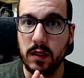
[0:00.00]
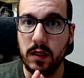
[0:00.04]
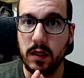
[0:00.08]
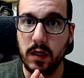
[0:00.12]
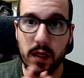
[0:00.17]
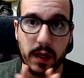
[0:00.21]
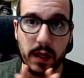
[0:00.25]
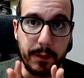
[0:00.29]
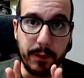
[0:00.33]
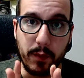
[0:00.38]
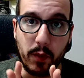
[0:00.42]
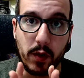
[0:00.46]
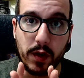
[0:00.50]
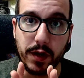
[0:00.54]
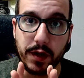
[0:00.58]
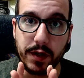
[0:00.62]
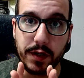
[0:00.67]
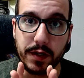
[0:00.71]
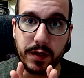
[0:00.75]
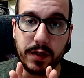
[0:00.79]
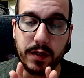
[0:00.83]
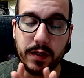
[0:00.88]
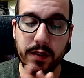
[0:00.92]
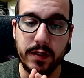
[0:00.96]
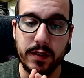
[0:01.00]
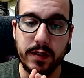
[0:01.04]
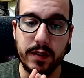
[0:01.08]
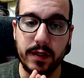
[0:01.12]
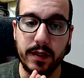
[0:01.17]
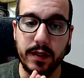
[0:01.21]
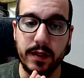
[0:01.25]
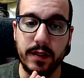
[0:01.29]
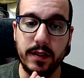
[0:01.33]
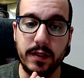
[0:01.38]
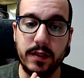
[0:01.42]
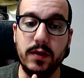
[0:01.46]
important
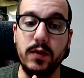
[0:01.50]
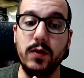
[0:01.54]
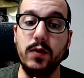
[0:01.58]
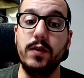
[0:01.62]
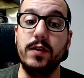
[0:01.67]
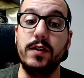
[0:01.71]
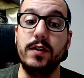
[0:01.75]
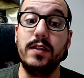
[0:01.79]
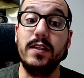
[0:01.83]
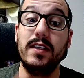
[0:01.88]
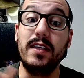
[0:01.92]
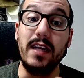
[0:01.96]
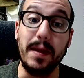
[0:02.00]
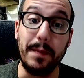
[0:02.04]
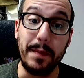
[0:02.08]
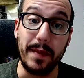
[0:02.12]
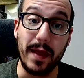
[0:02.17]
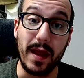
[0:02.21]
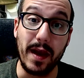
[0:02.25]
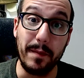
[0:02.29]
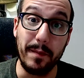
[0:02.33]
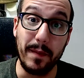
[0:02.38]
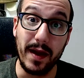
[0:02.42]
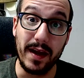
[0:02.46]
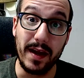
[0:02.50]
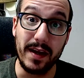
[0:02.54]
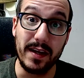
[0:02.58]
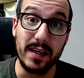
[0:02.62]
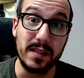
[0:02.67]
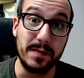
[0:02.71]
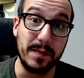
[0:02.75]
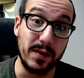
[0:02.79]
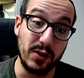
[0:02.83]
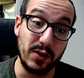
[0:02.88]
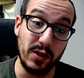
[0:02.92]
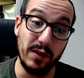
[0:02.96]
to keep that in mind,
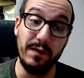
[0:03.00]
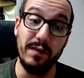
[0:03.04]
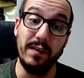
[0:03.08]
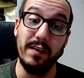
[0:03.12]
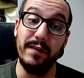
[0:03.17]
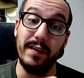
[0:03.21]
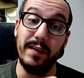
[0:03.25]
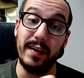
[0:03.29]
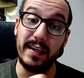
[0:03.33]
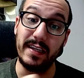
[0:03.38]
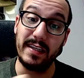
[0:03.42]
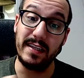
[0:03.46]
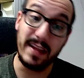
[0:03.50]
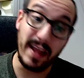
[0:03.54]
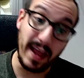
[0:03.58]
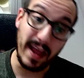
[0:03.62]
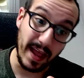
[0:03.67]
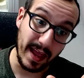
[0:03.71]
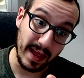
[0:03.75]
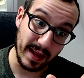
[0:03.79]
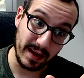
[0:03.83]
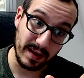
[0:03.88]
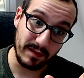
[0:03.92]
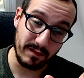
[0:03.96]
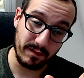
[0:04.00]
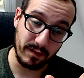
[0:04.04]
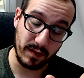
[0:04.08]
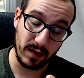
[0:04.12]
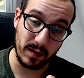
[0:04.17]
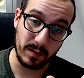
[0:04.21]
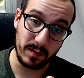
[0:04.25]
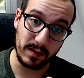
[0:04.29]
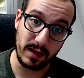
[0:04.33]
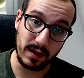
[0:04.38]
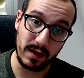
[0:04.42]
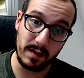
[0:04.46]
especially if you have like 10
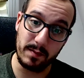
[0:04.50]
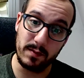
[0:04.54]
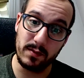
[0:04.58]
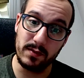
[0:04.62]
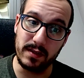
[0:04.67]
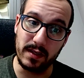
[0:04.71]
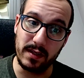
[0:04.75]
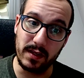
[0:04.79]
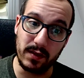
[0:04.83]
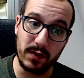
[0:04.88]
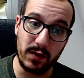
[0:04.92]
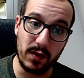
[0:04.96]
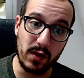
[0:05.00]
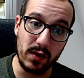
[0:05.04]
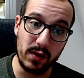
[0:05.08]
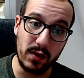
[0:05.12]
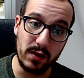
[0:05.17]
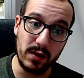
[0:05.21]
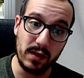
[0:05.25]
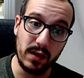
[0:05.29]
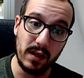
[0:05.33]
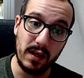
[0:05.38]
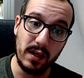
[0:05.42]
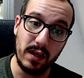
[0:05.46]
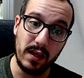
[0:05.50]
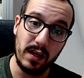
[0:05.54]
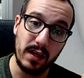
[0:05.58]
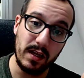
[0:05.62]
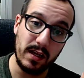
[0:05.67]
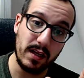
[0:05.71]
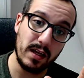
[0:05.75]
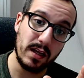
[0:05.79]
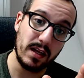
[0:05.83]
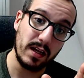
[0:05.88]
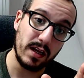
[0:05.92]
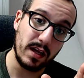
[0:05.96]
variable labels and they're all
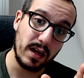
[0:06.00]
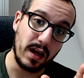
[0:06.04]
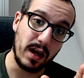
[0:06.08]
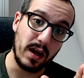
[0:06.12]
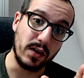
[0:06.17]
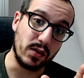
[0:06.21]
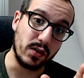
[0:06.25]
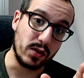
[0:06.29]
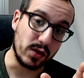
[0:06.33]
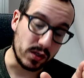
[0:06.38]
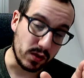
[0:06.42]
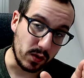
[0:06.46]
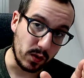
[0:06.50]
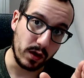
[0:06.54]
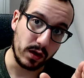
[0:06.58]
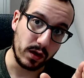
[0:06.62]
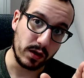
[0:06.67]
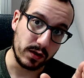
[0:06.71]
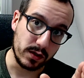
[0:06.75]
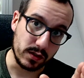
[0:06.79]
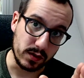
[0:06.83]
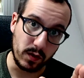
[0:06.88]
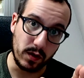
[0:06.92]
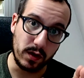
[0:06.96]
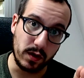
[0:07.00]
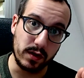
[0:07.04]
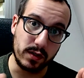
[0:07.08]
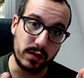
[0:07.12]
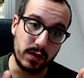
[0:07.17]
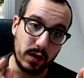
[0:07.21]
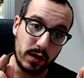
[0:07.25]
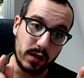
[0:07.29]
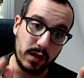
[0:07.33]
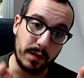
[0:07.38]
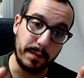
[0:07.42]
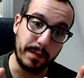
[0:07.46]
underscore
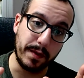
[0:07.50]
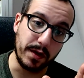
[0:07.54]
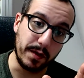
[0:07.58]
compared to